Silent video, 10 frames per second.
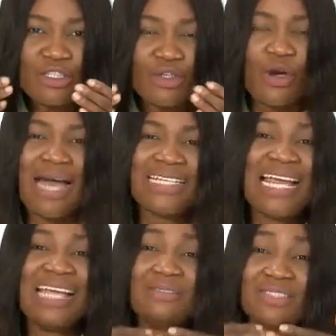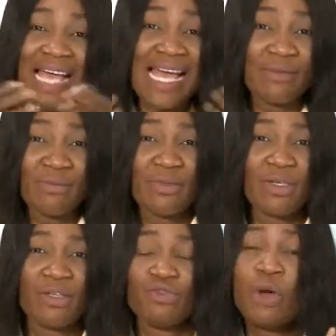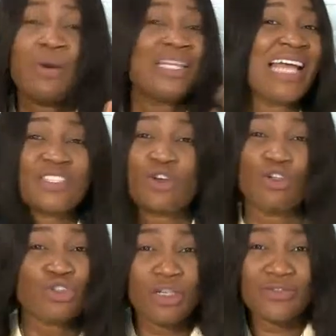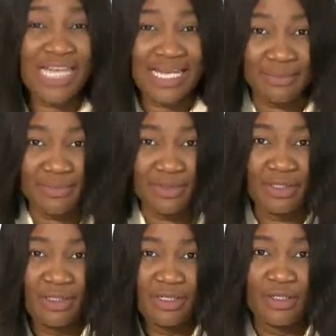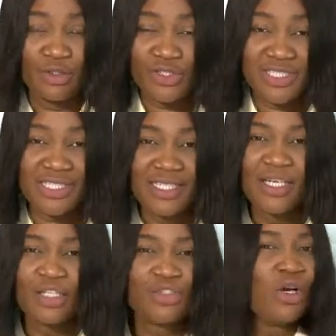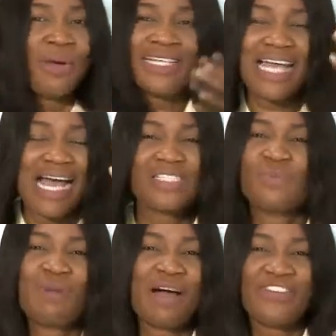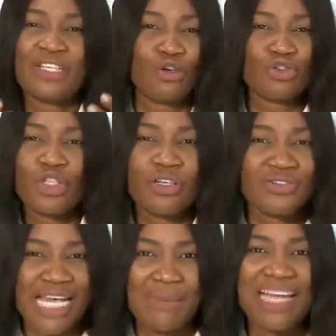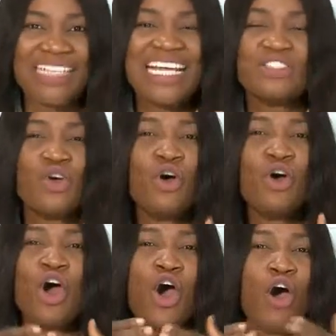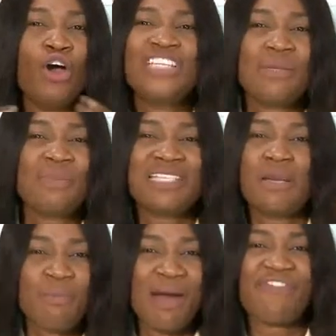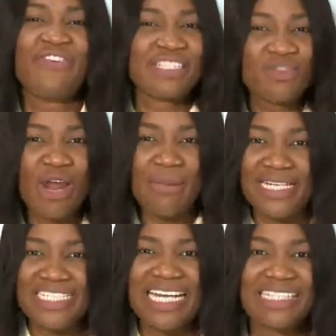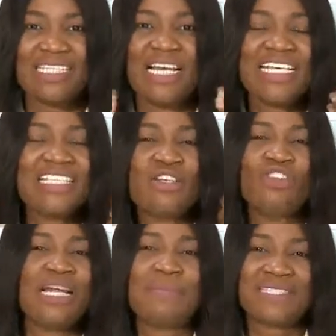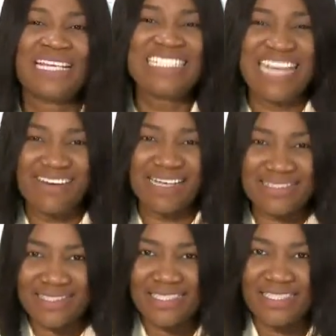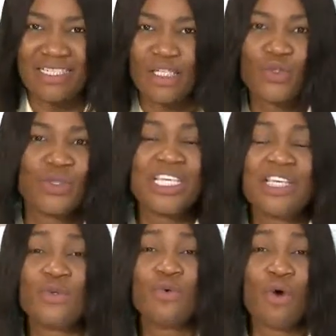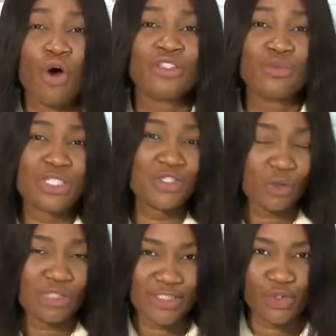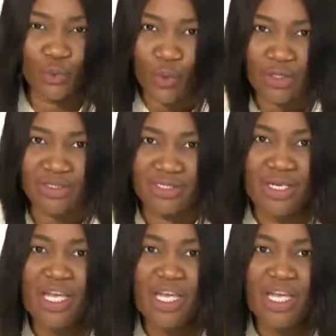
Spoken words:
you know, and then time, nobody has control of time. You see, nobody has perfect control of time, and there's no 100% perfect remedy that is 100% guaranteed to give you all the result that you want.